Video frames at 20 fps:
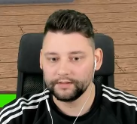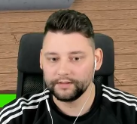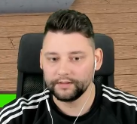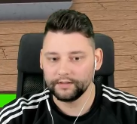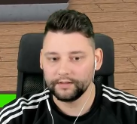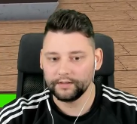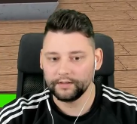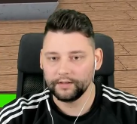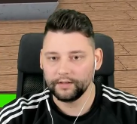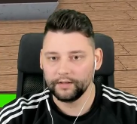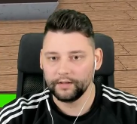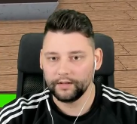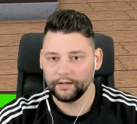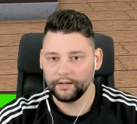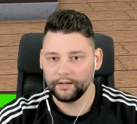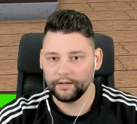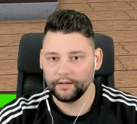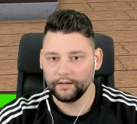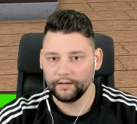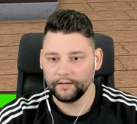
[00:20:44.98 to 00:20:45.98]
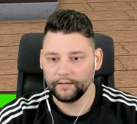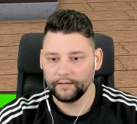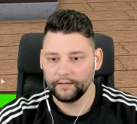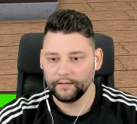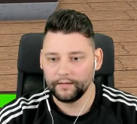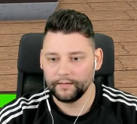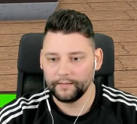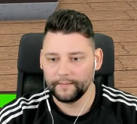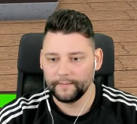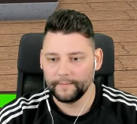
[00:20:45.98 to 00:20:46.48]

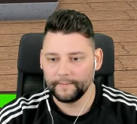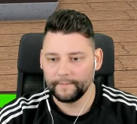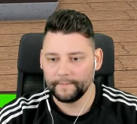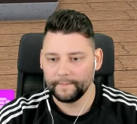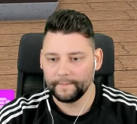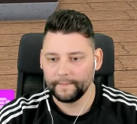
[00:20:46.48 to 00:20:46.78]
Nobody speaks.